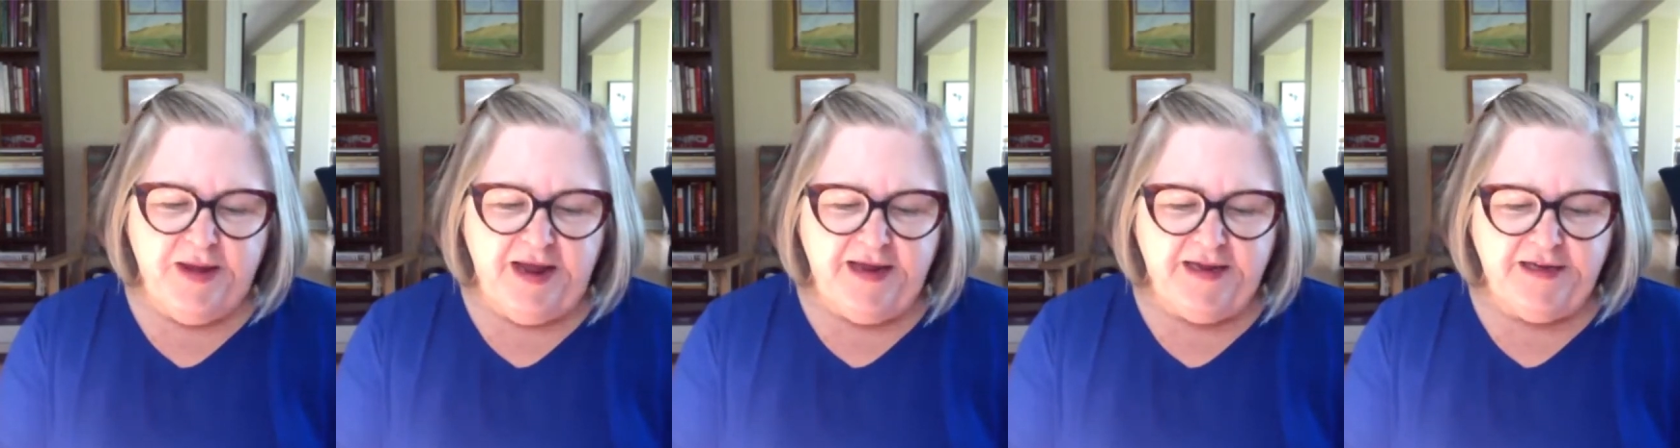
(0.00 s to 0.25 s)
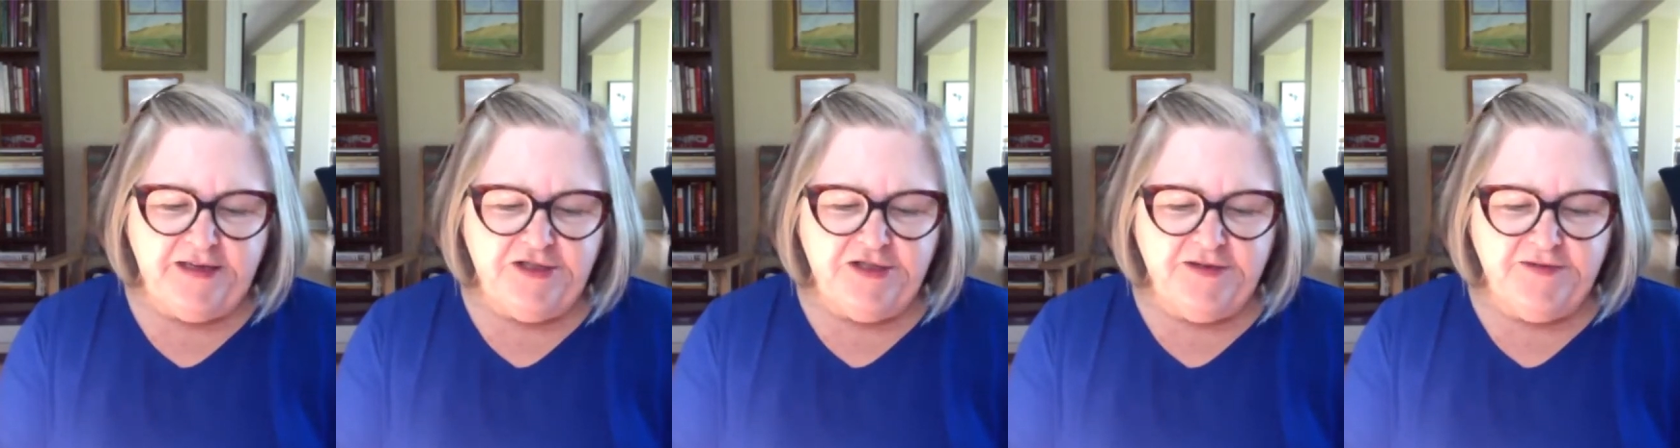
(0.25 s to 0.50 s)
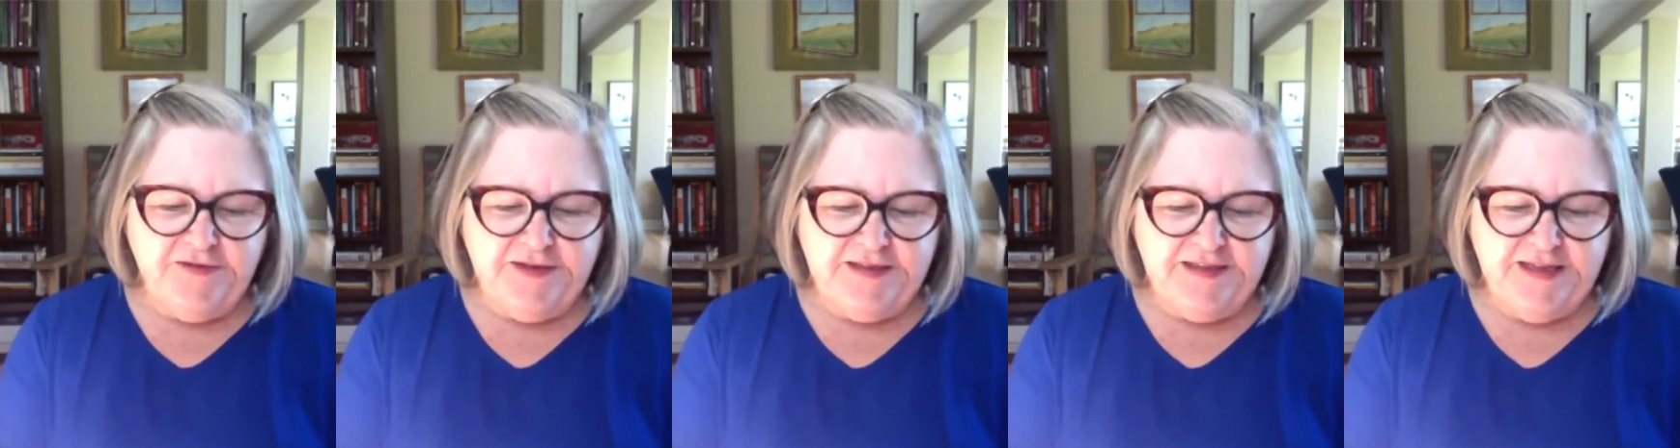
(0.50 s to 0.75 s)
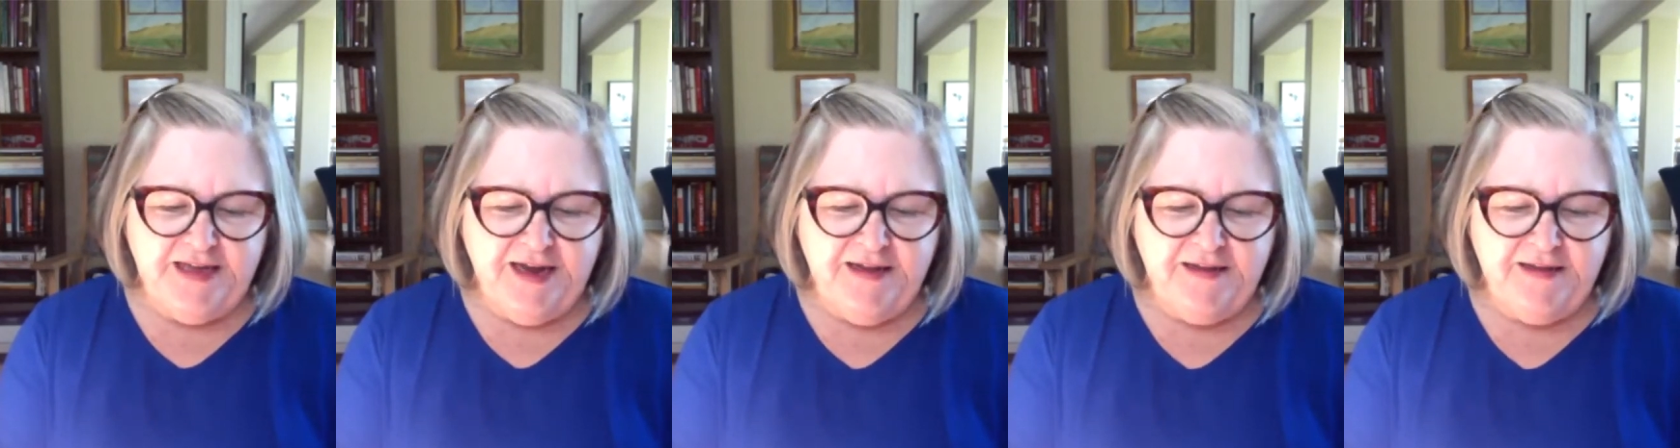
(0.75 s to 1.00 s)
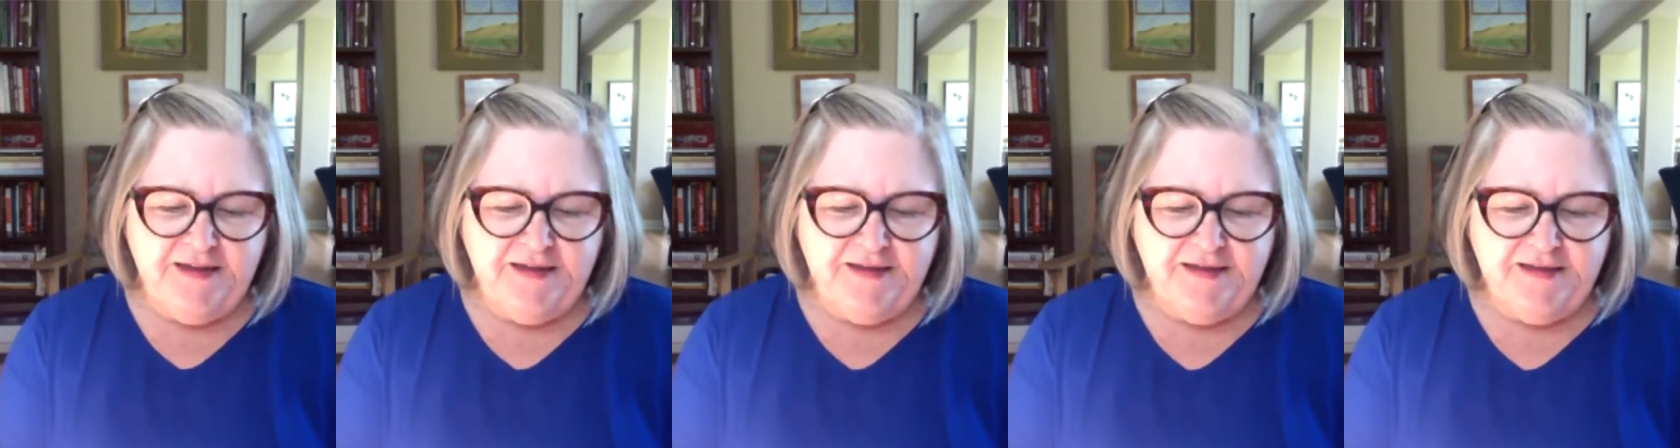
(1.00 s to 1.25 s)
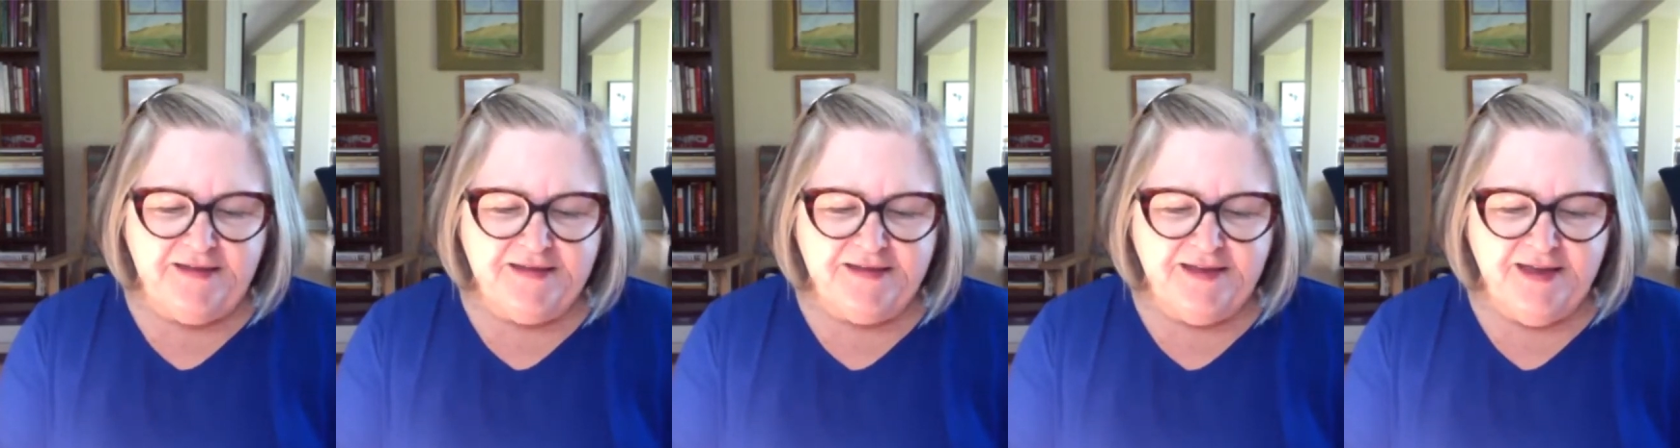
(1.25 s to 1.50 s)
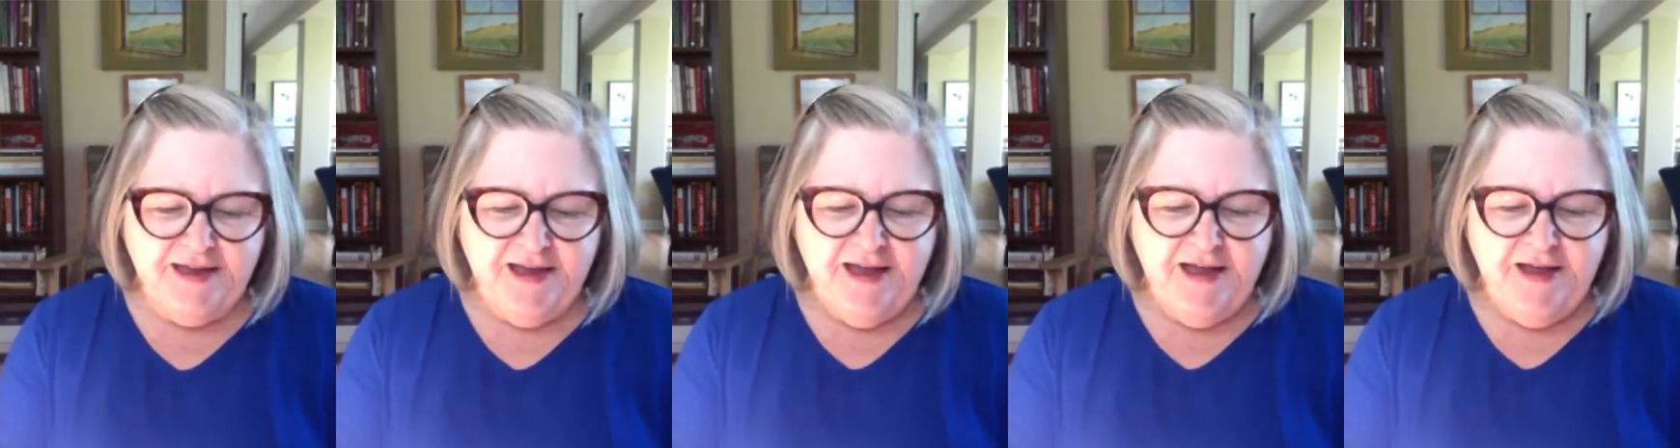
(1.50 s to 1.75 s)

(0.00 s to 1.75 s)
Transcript: edge of silence